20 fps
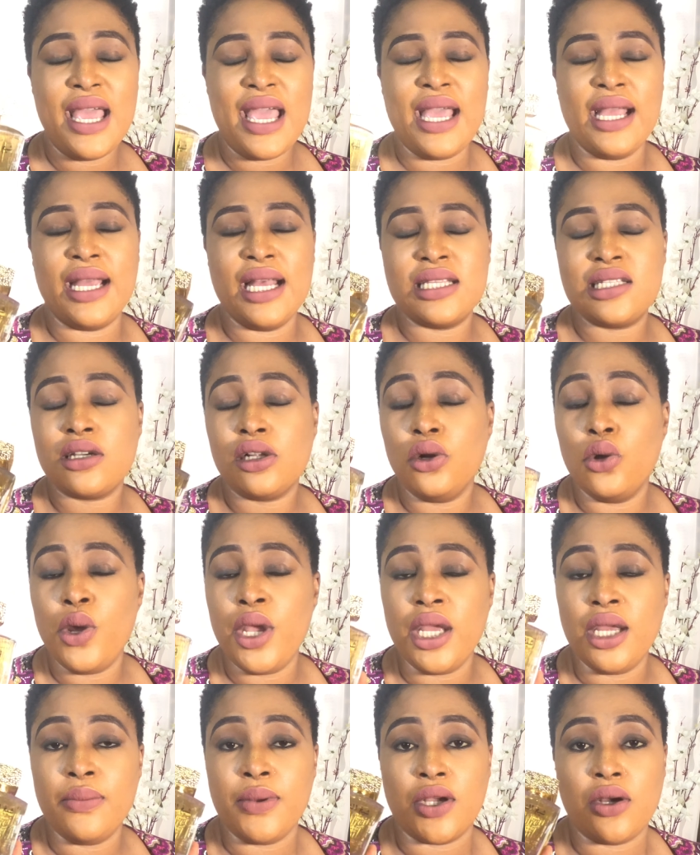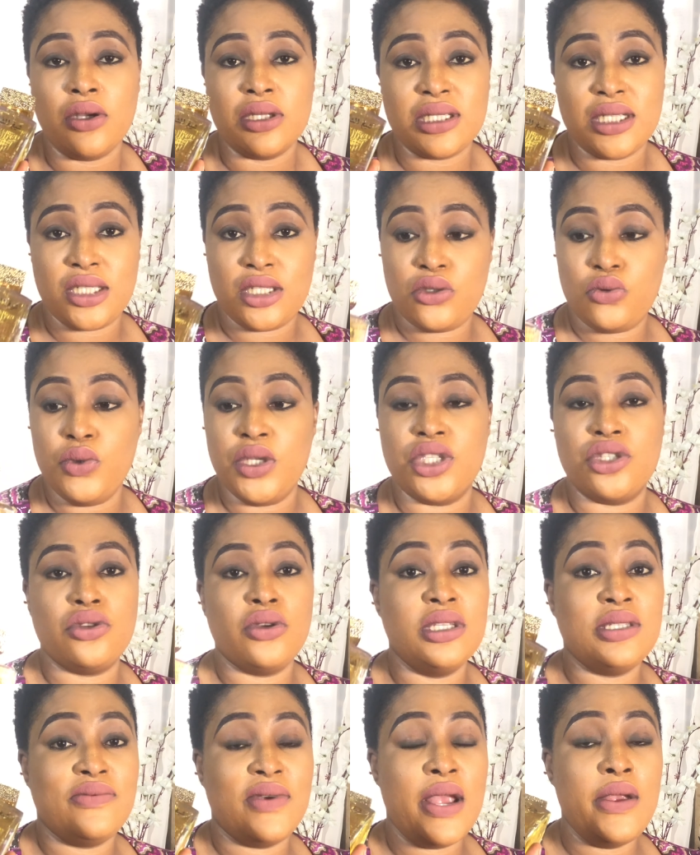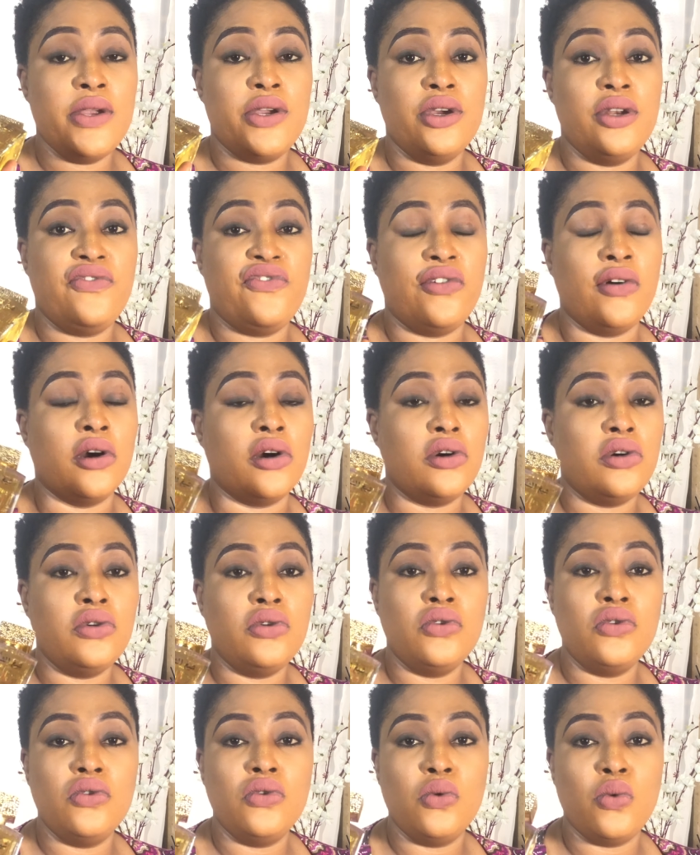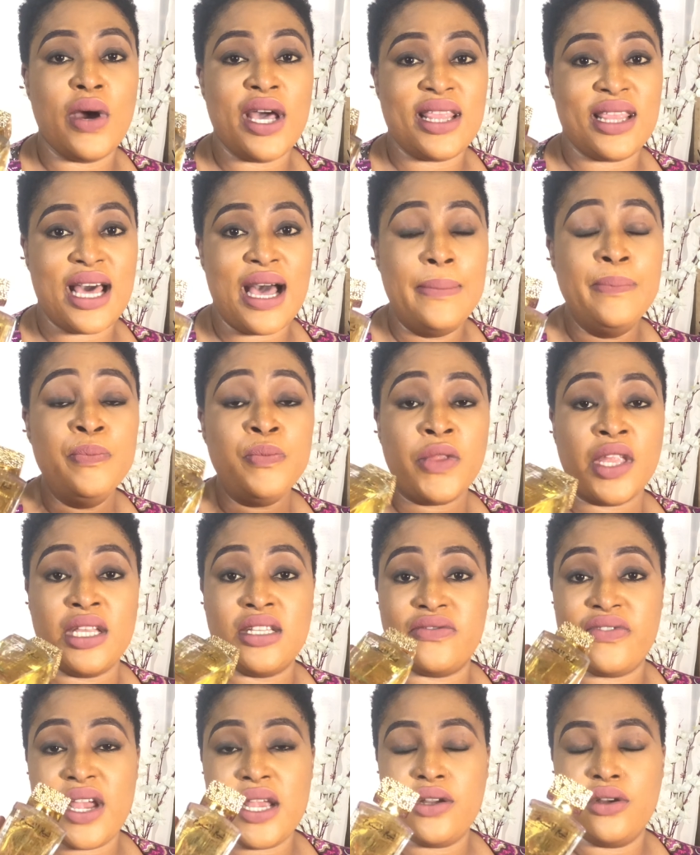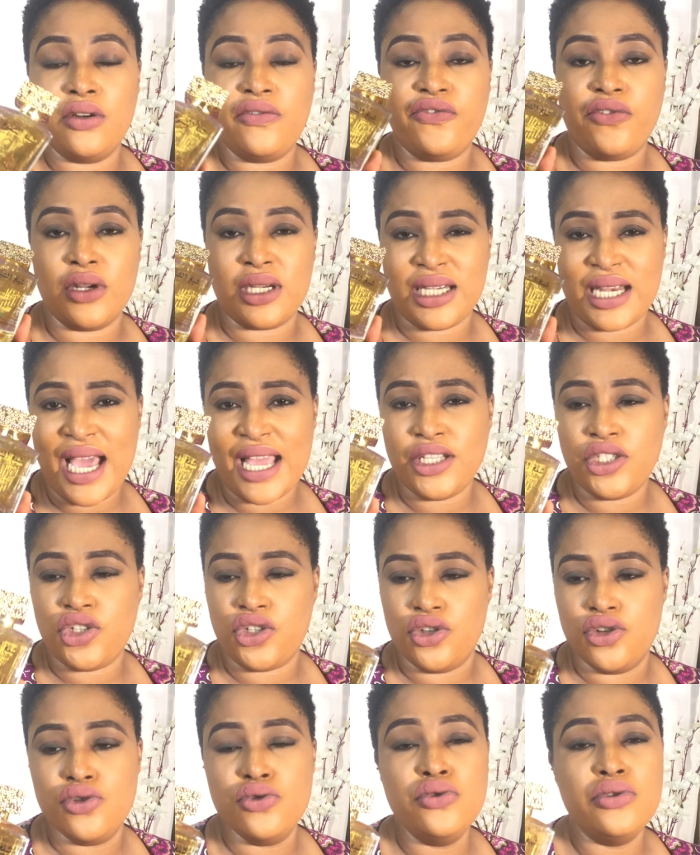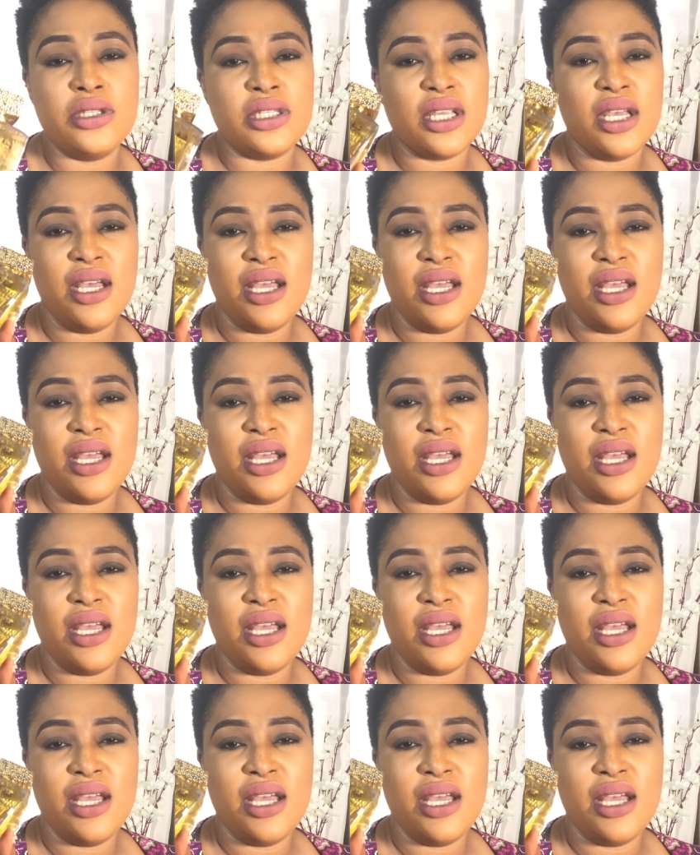It gets cloying because it's sweet. So it's very good for cool weather. It's very good for night use.